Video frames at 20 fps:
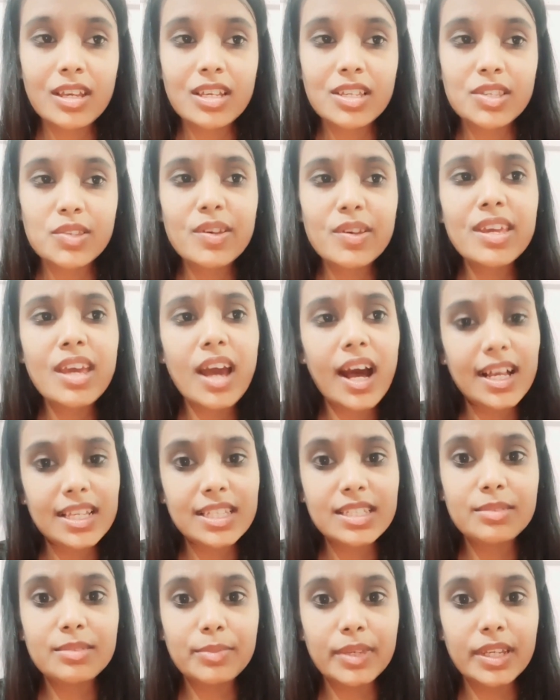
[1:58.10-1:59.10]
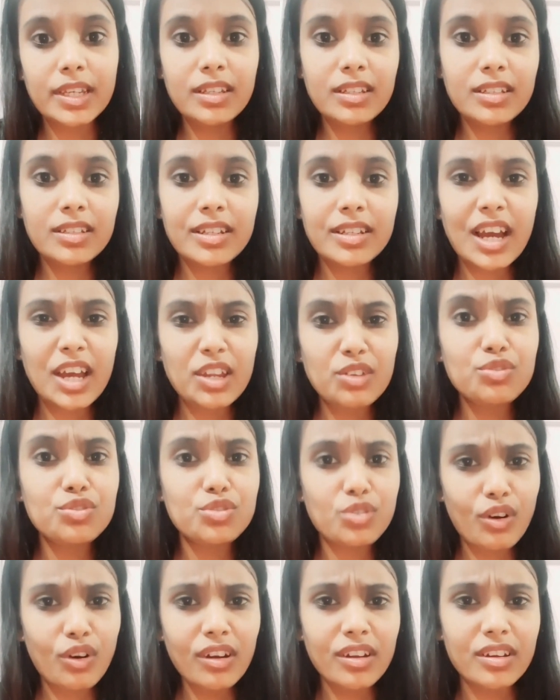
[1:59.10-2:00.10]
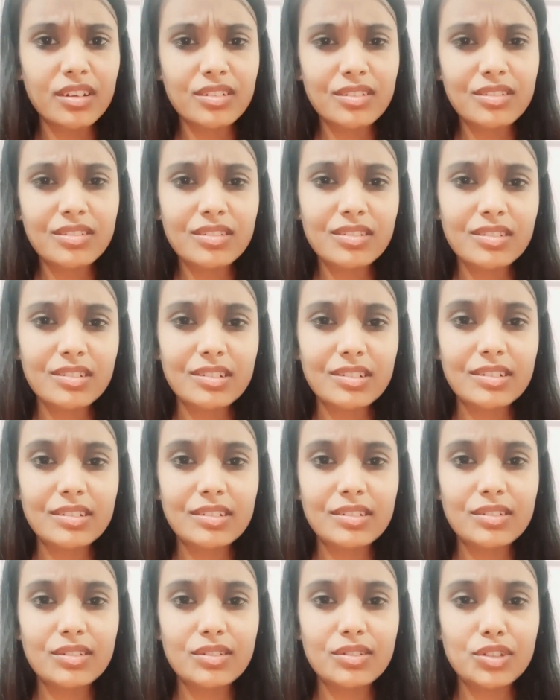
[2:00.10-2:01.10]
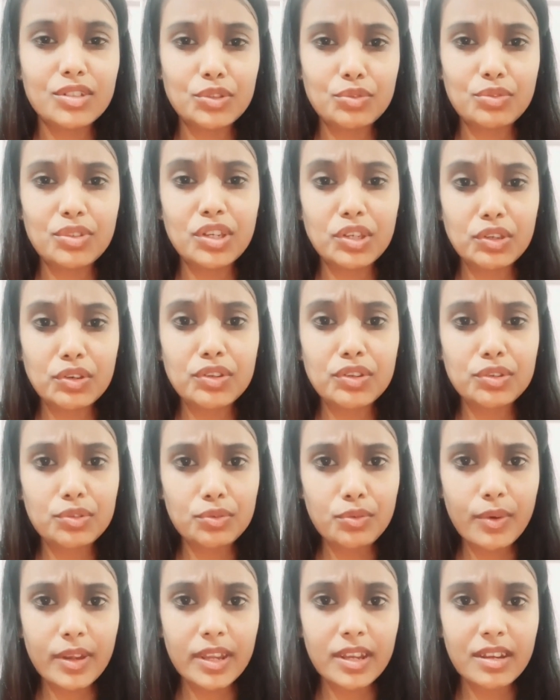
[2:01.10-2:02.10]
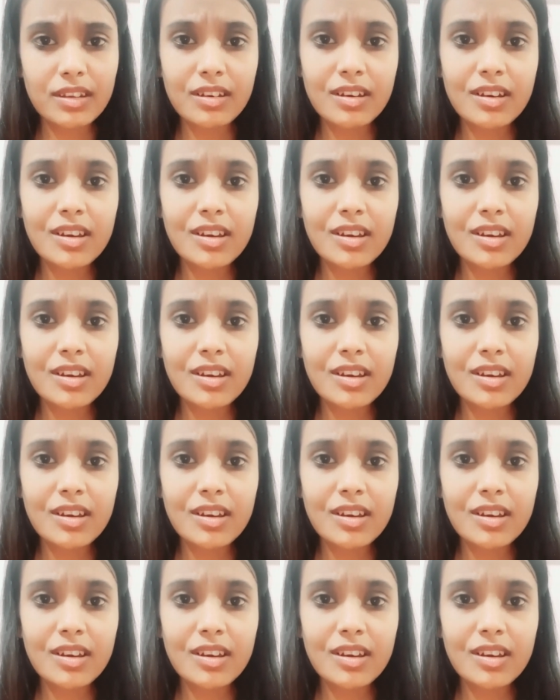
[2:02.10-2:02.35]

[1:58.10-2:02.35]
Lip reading: So he asked me, are you sure? Do you think you can do it?